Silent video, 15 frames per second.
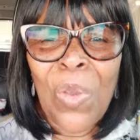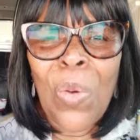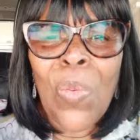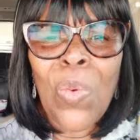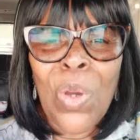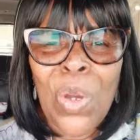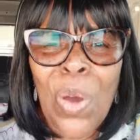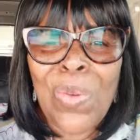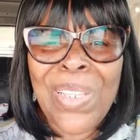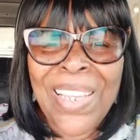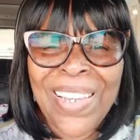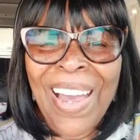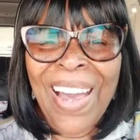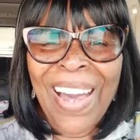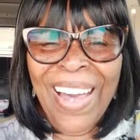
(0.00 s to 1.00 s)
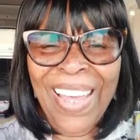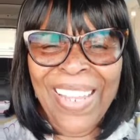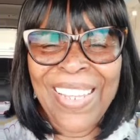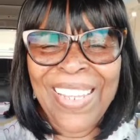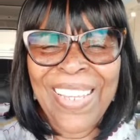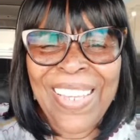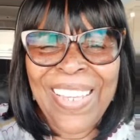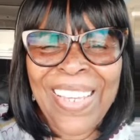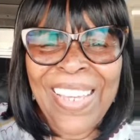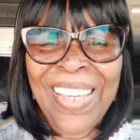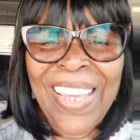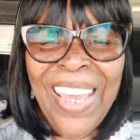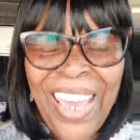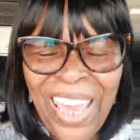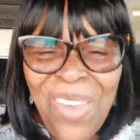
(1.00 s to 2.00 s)
will go to God.
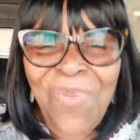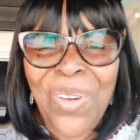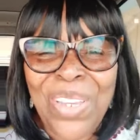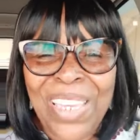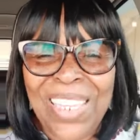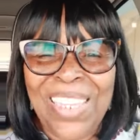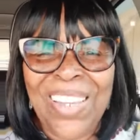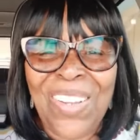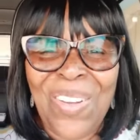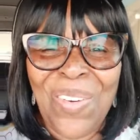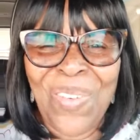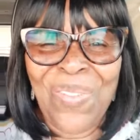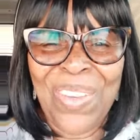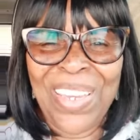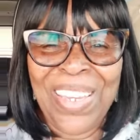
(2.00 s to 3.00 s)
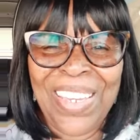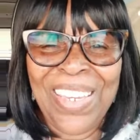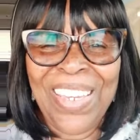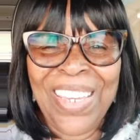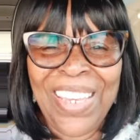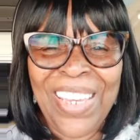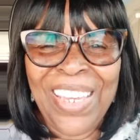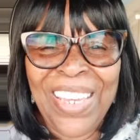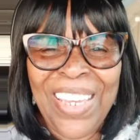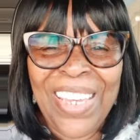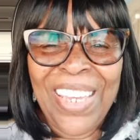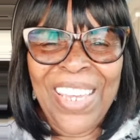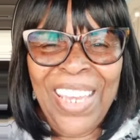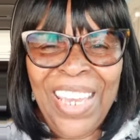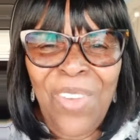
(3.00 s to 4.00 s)
He will get the glory.
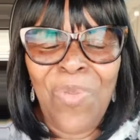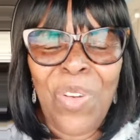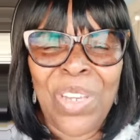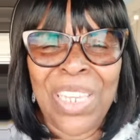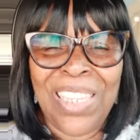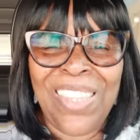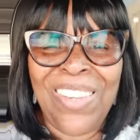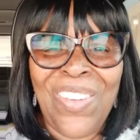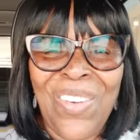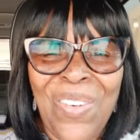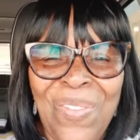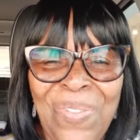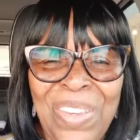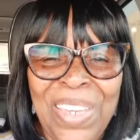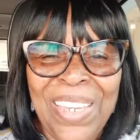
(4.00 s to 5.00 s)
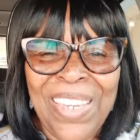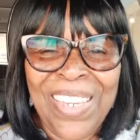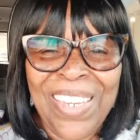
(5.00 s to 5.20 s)
He will get the glory.